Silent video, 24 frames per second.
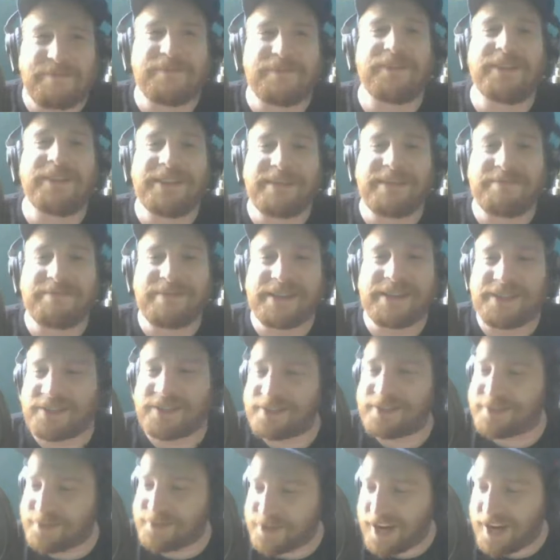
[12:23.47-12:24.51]
brilliant
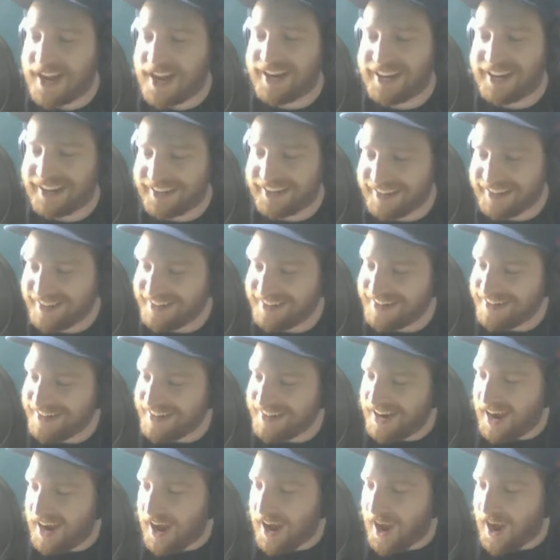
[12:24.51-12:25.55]
beaches of Cheyenne.
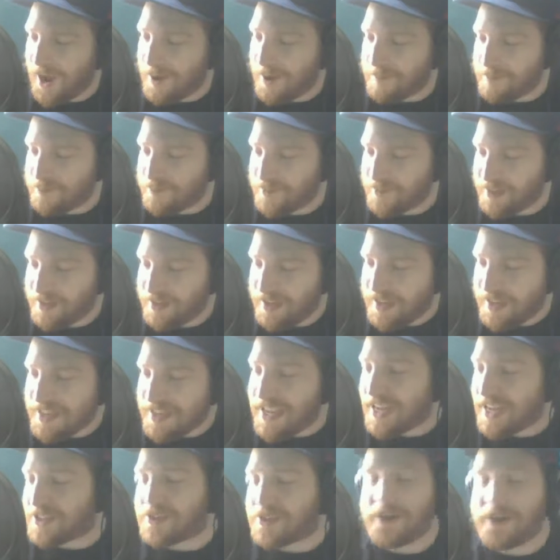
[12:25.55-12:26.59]

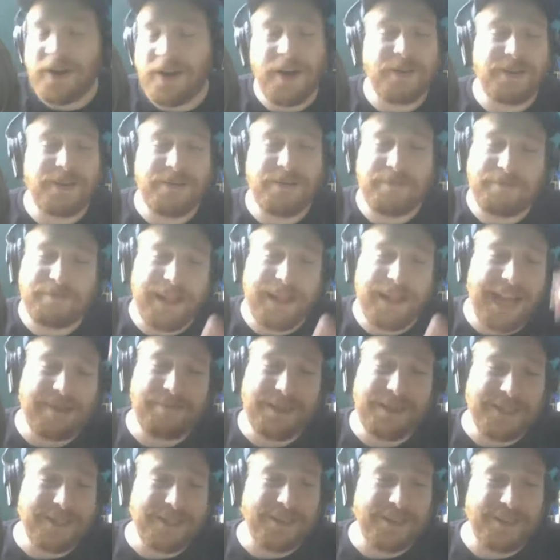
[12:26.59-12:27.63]
Yeah, so no, Black
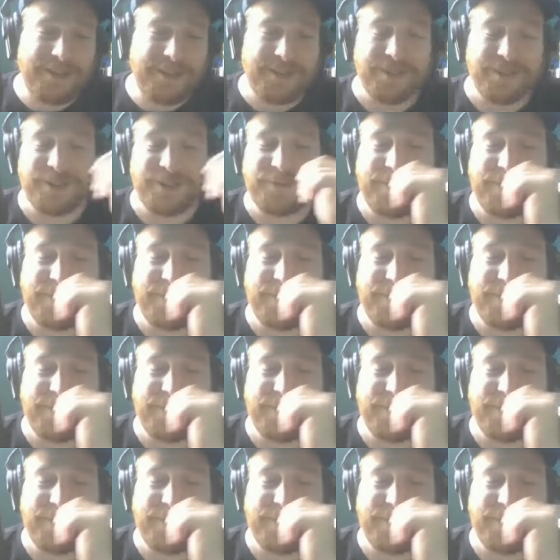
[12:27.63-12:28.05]
Beast, Derek Lewis,